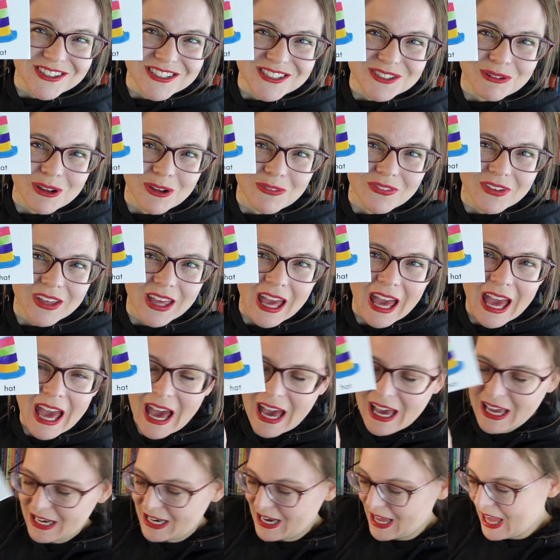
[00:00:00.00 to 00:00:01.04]
So we have cat
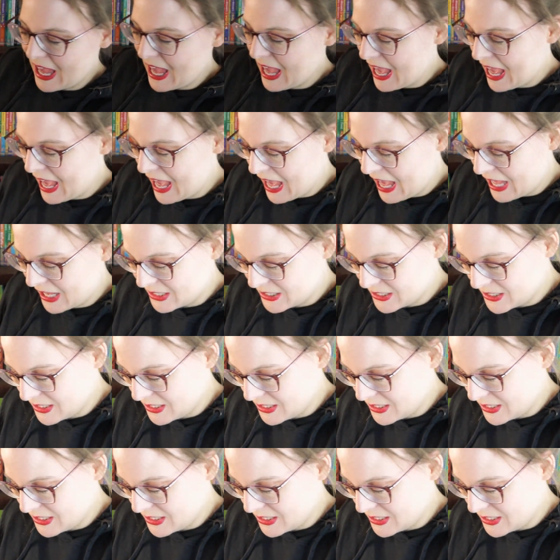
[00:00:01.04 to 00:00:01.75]
and hat,